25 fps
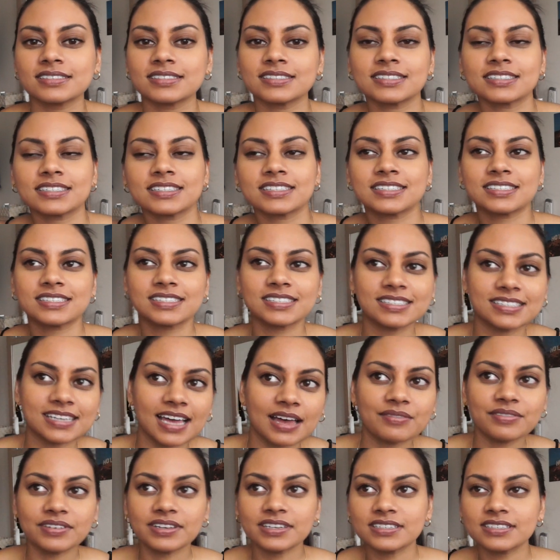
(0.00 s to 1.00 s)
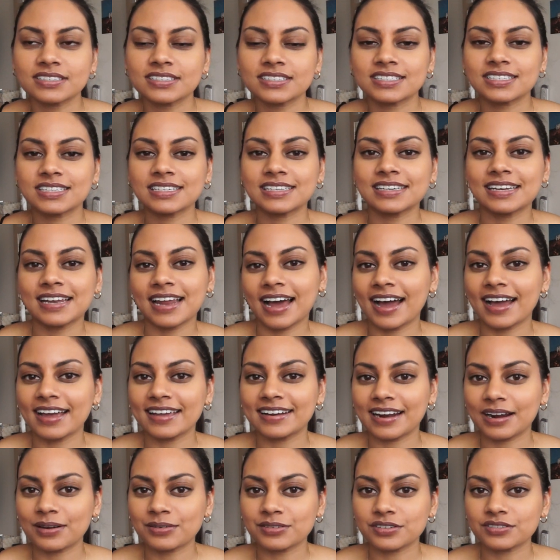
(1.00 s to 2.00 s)
7 to
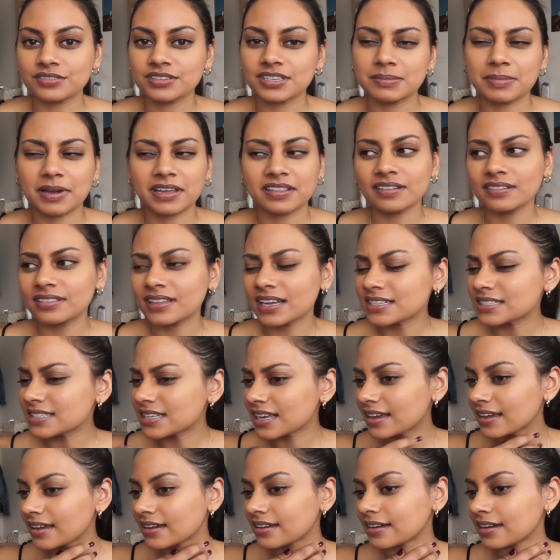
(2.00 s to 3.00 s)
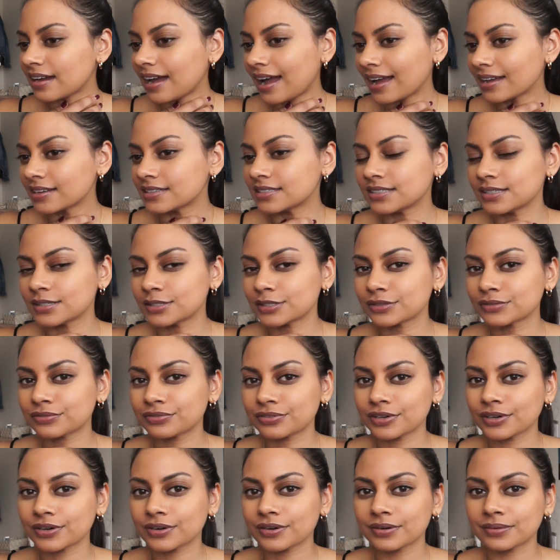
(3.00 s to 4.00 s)
9 hours of sleep. I think that's like ideal
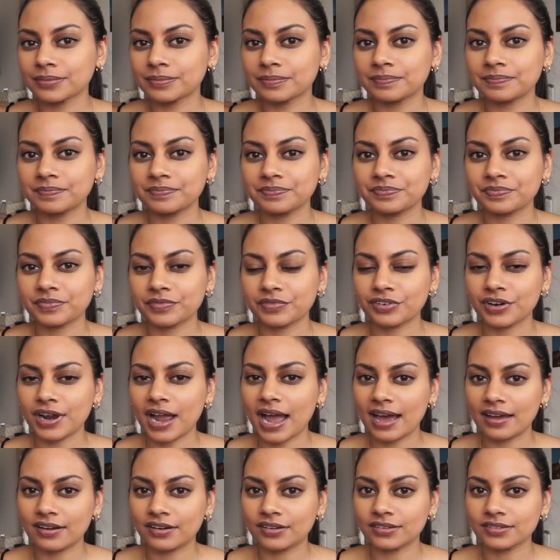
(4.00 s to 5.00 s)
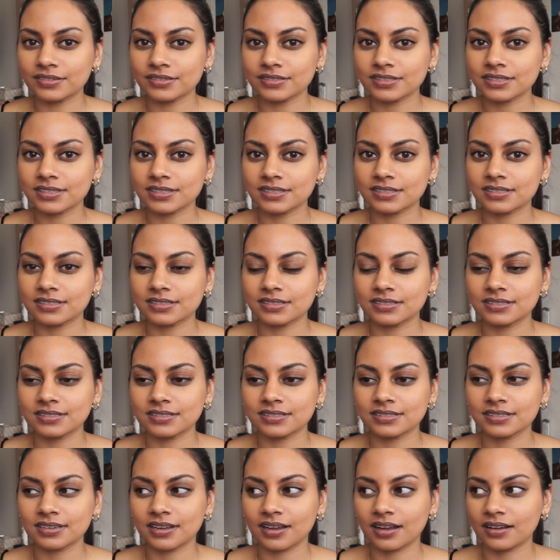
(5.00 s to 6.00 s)
for adults.
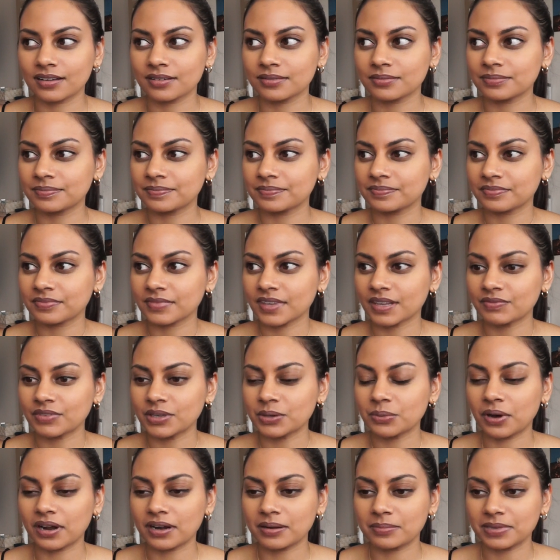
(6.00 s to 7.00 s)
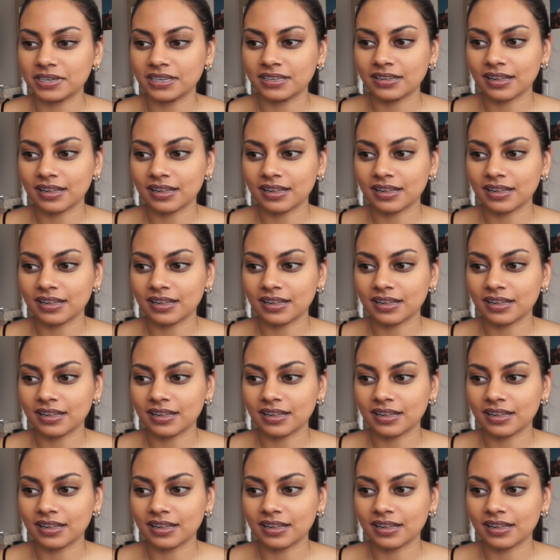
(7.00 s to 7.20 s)
If you want to be